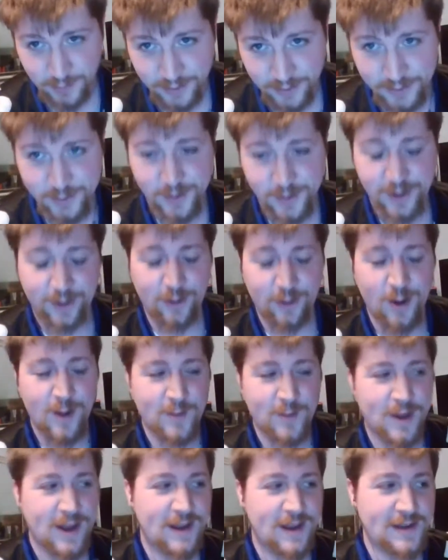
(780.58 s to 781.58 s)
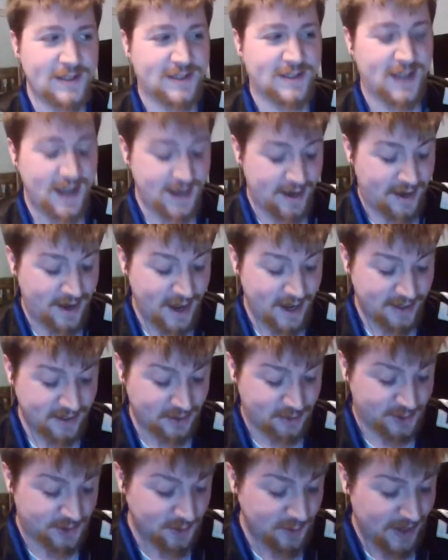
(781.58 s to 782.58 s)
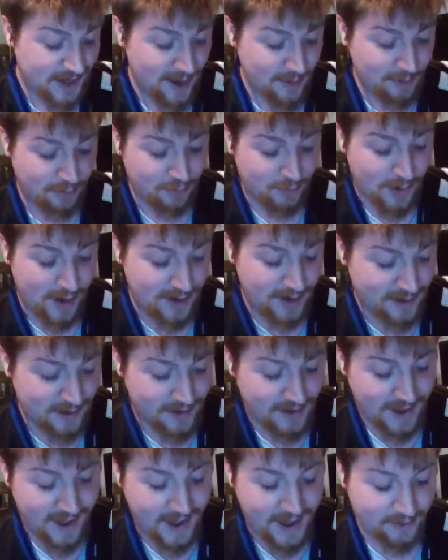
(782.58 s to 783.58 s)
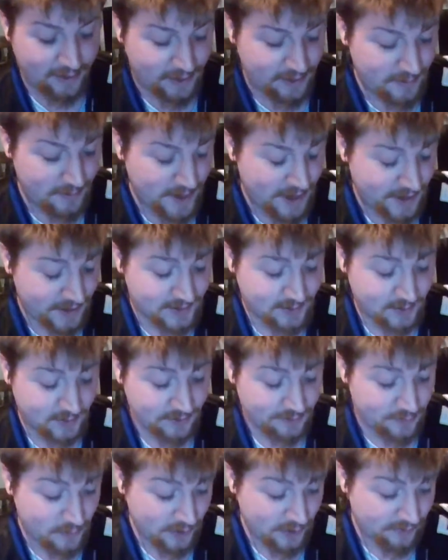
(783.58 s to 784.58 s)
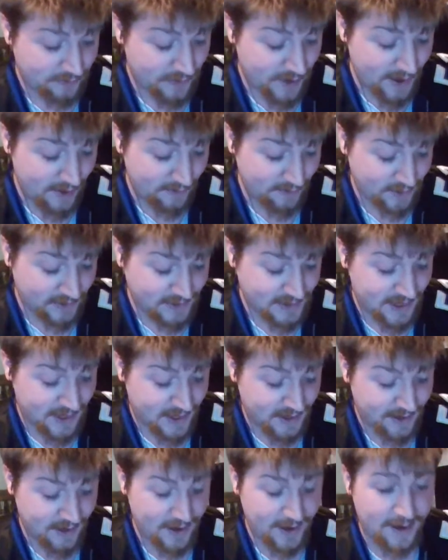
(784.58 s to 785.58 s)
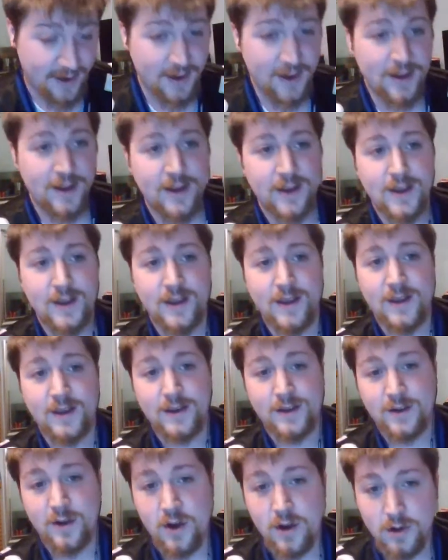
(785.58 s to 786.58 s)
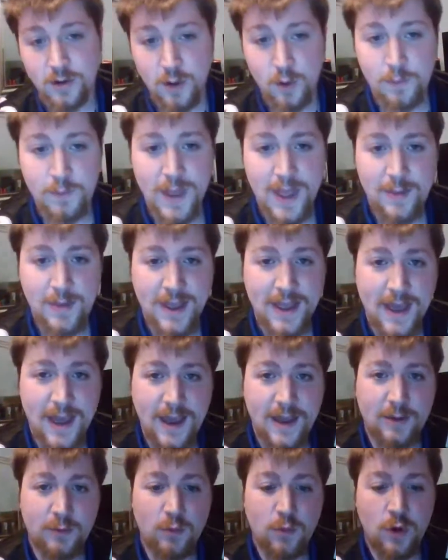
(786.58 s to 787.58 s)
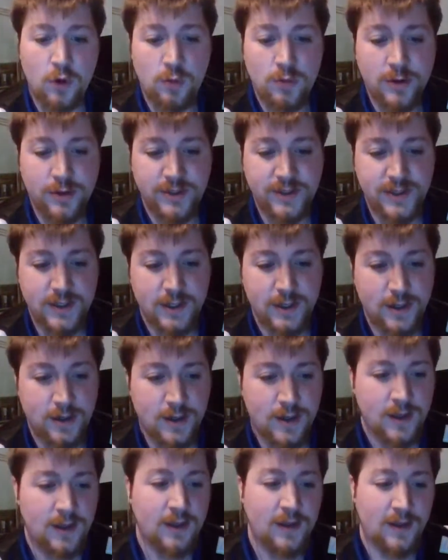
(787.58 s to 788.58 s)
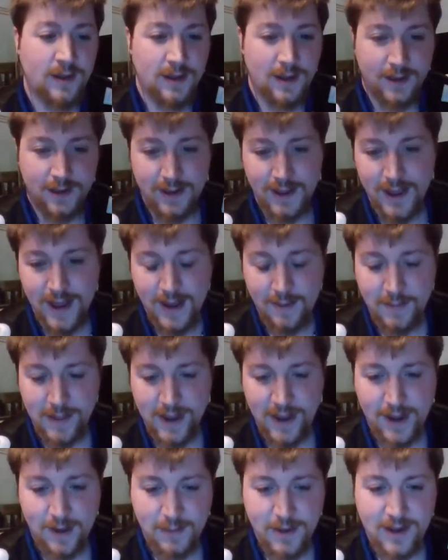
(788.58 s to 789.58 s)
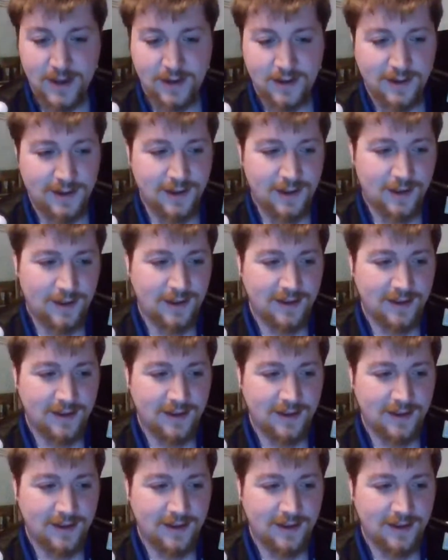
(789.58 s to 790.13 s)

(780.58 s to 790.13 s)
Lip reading: pulled the trigger on, but I decided not to. So we got Brendan Allen minus 145. He's taking on Carl Baby K Roberson. Yeah, man. I mean,